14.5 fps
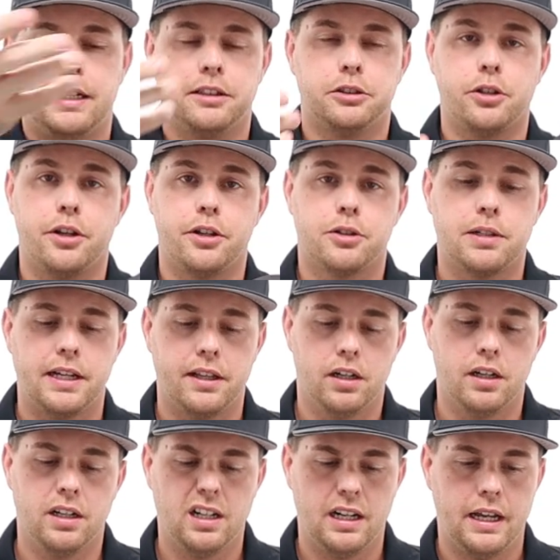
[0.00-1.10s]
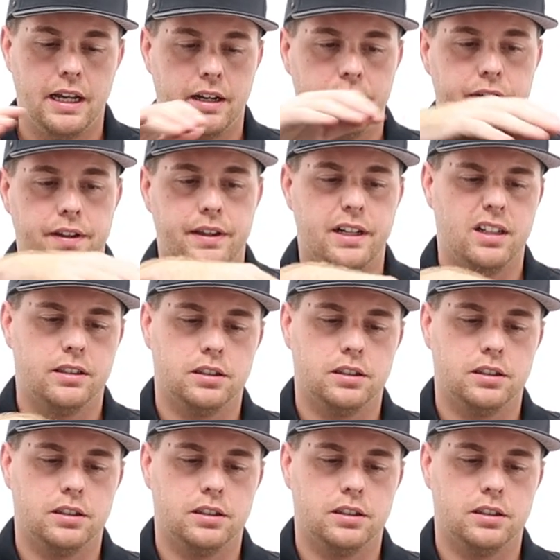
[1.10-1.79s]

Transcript: And so you can try that on and fit there.